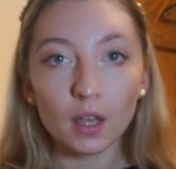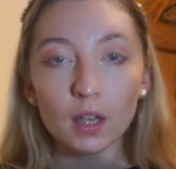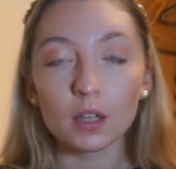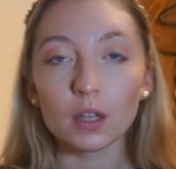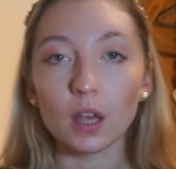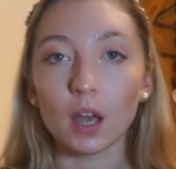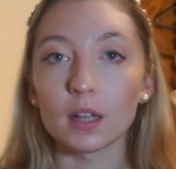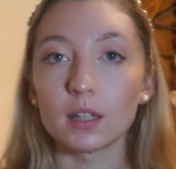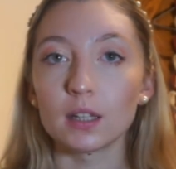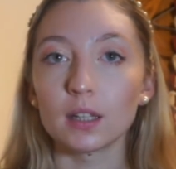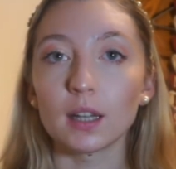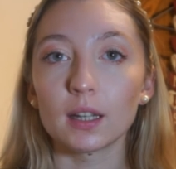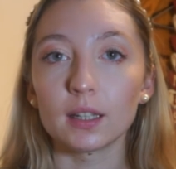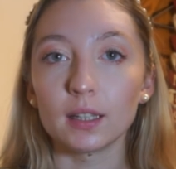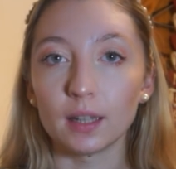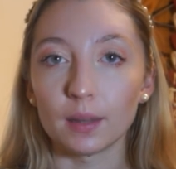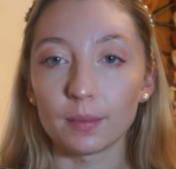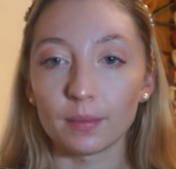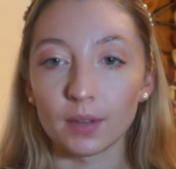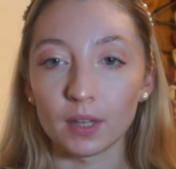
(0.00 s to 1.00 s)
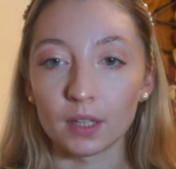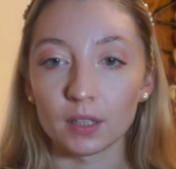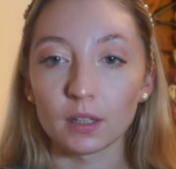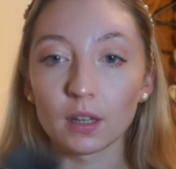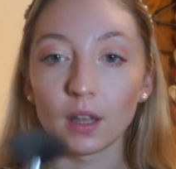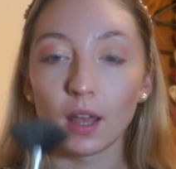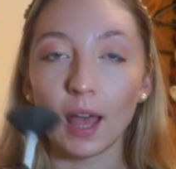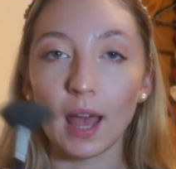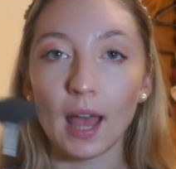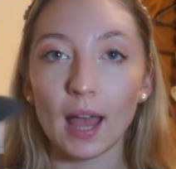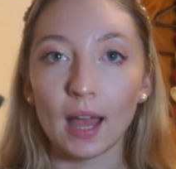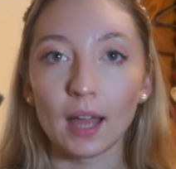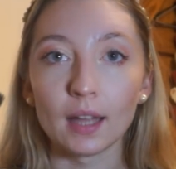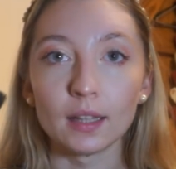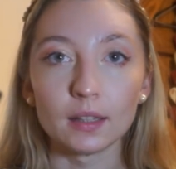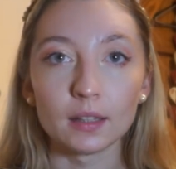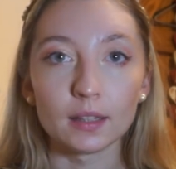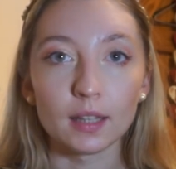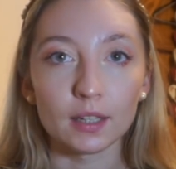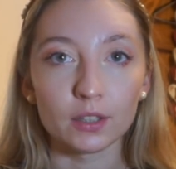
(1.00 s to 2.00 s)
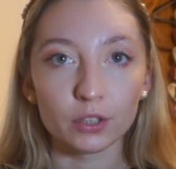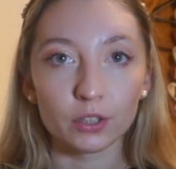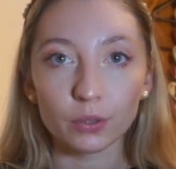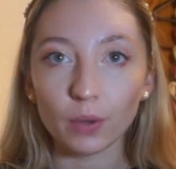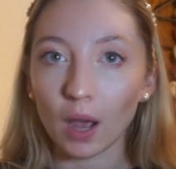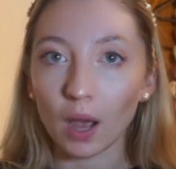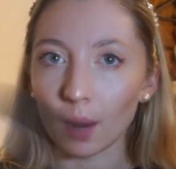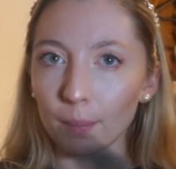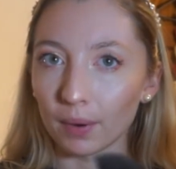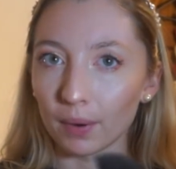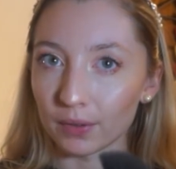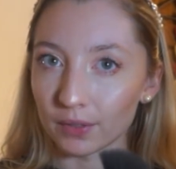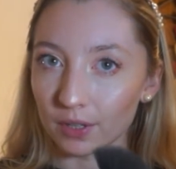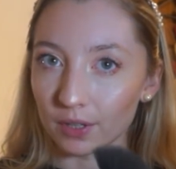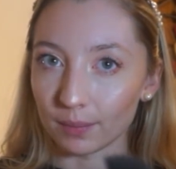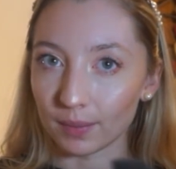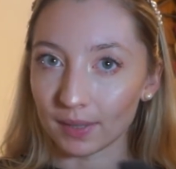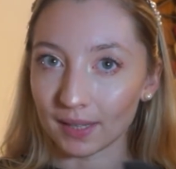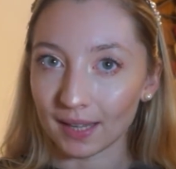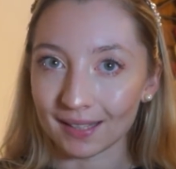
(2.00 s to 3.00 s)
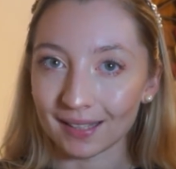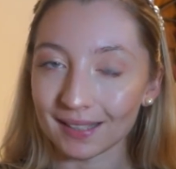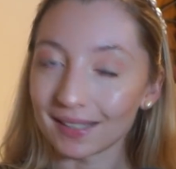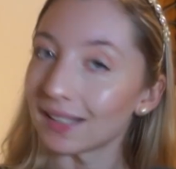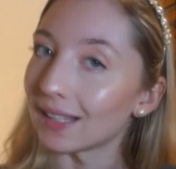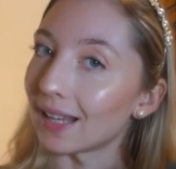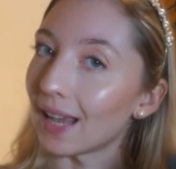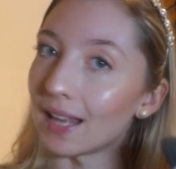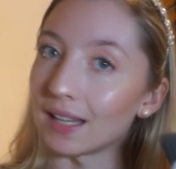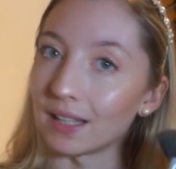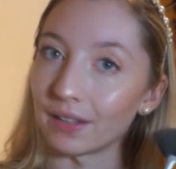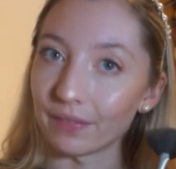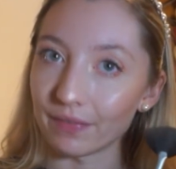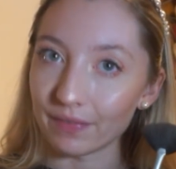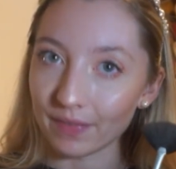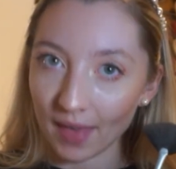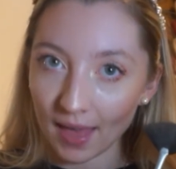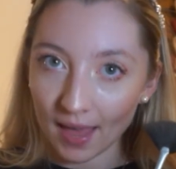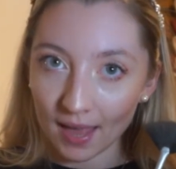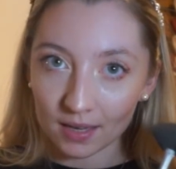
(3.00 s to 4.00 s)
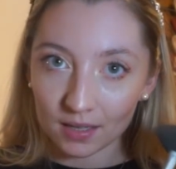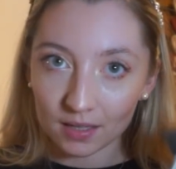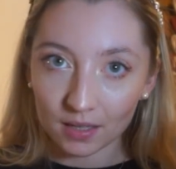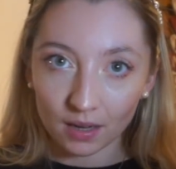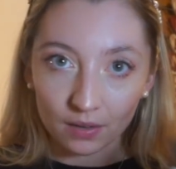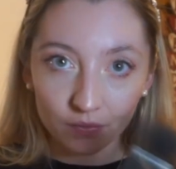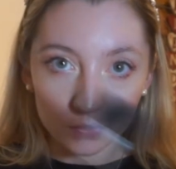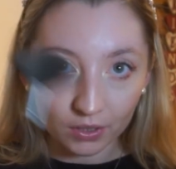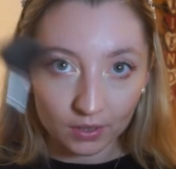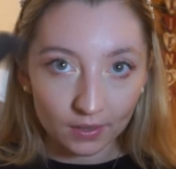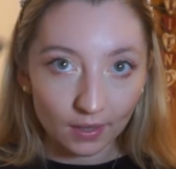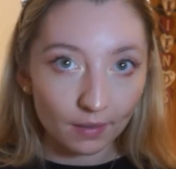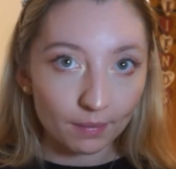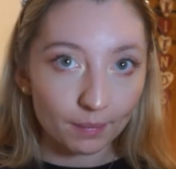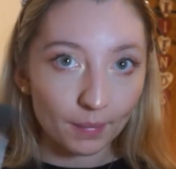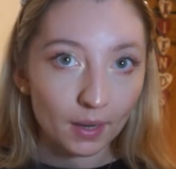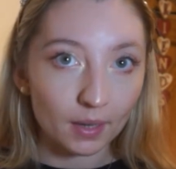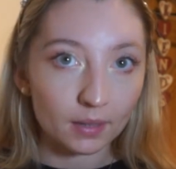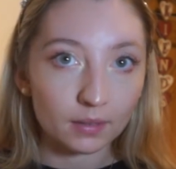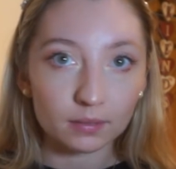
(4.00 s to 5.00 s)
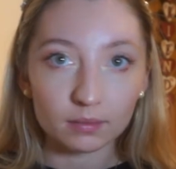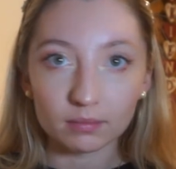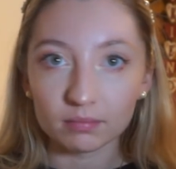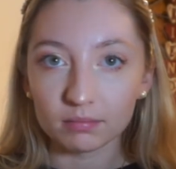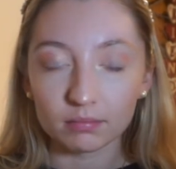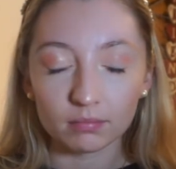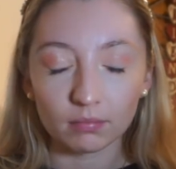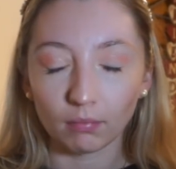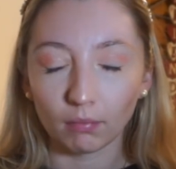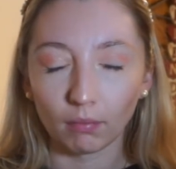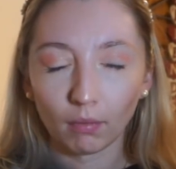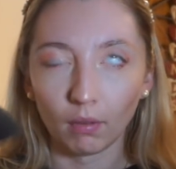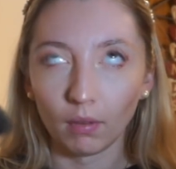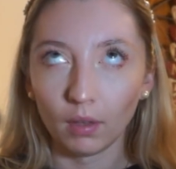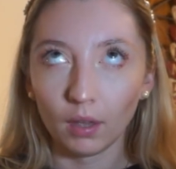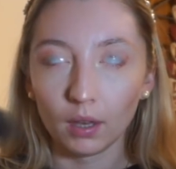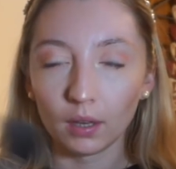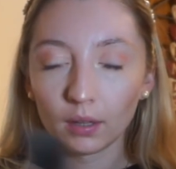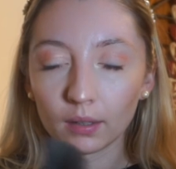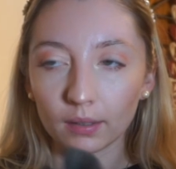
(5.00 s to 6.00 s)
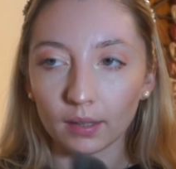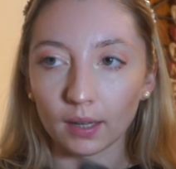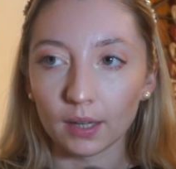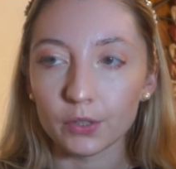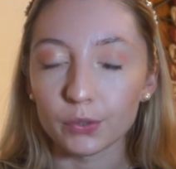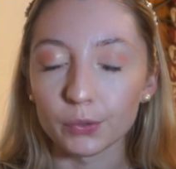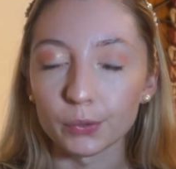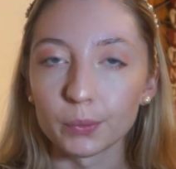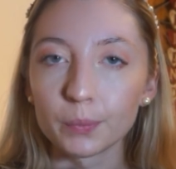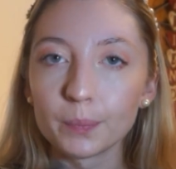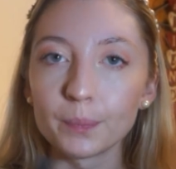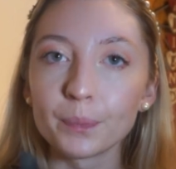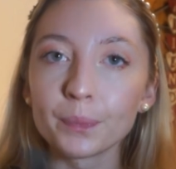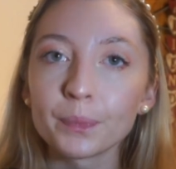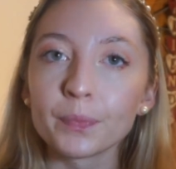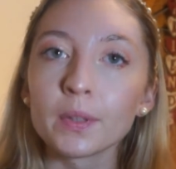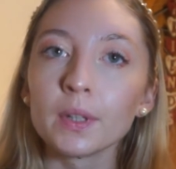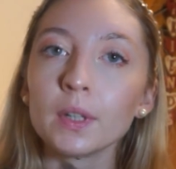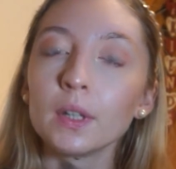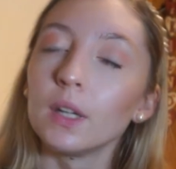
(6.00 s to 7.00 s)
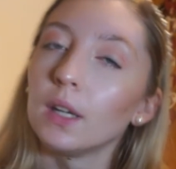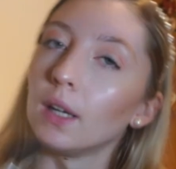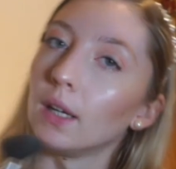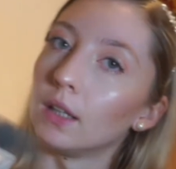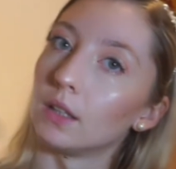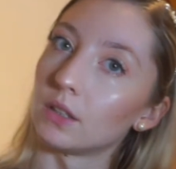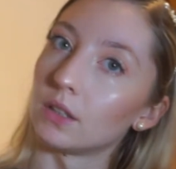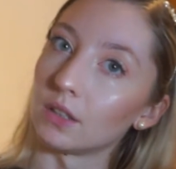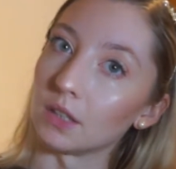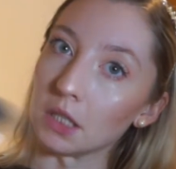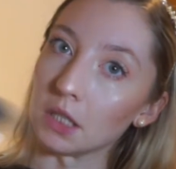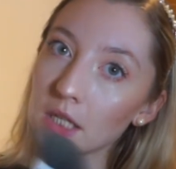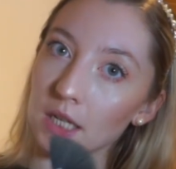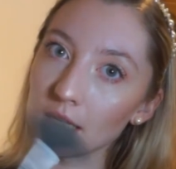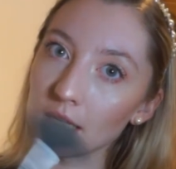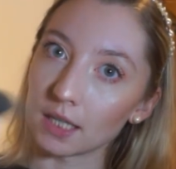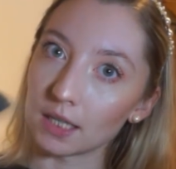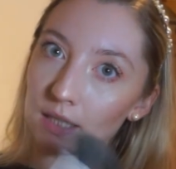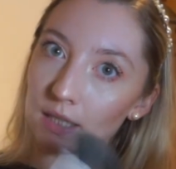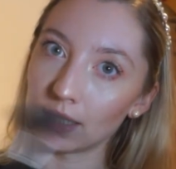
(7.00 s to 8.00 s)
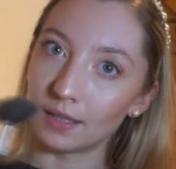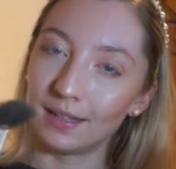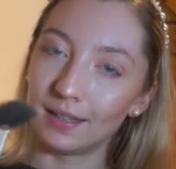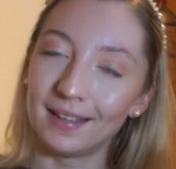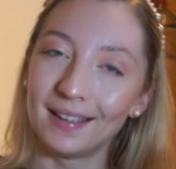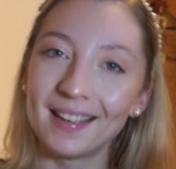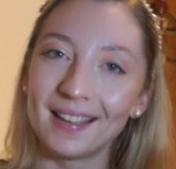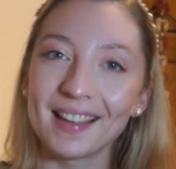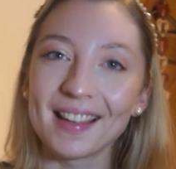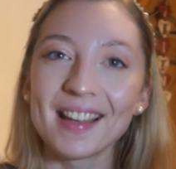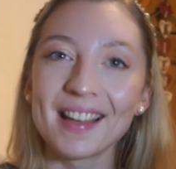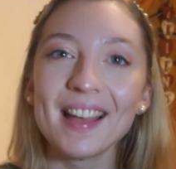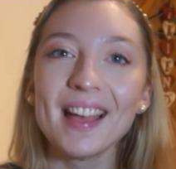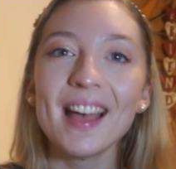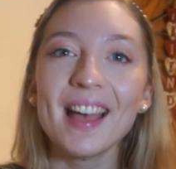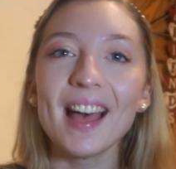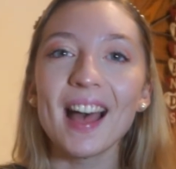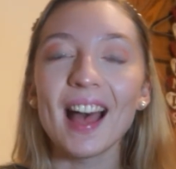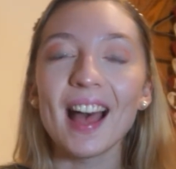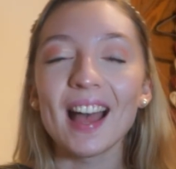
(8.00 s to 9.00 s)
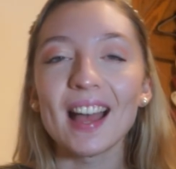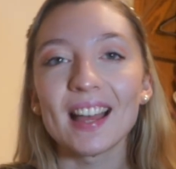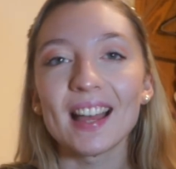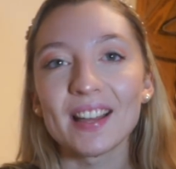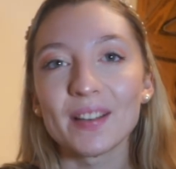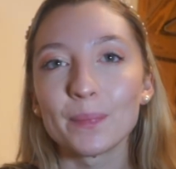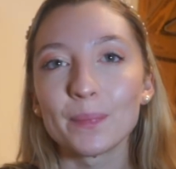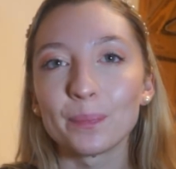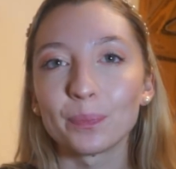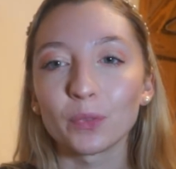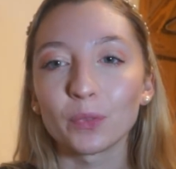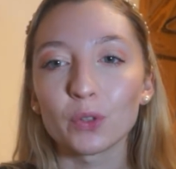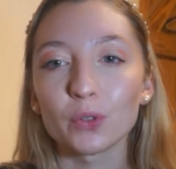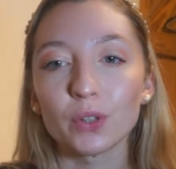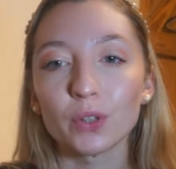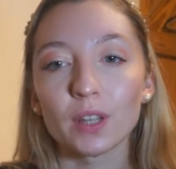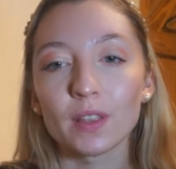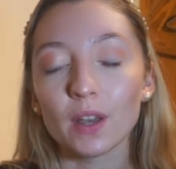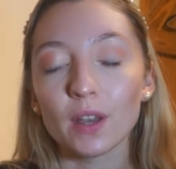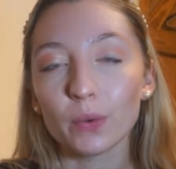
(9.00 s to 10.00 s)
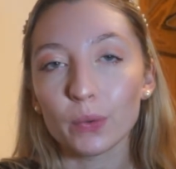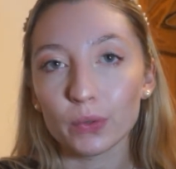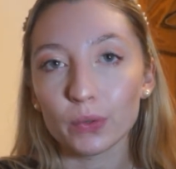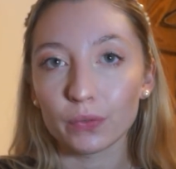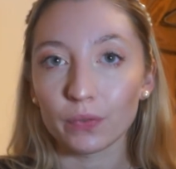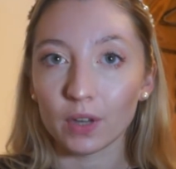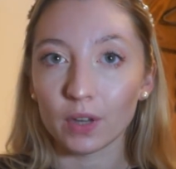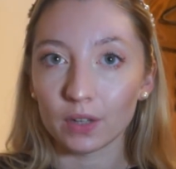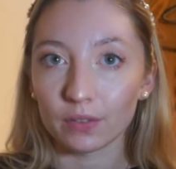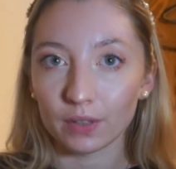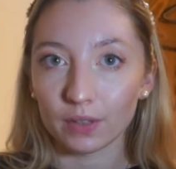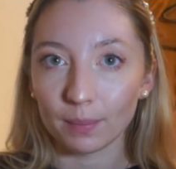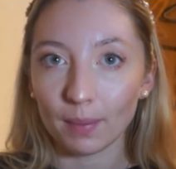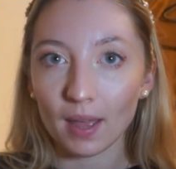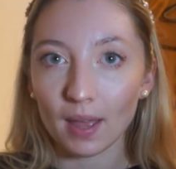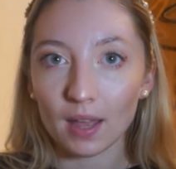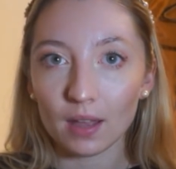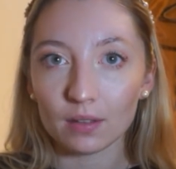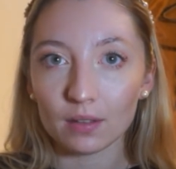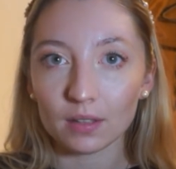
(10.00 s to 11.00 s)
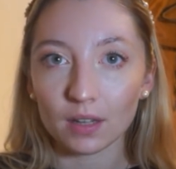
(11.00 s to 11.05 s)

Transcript: I didn't get any lip things, and they do eyebrow stuff again, I didn't get any of that. I've just left mine natural, as you can tell. So yeah, that cost £33. I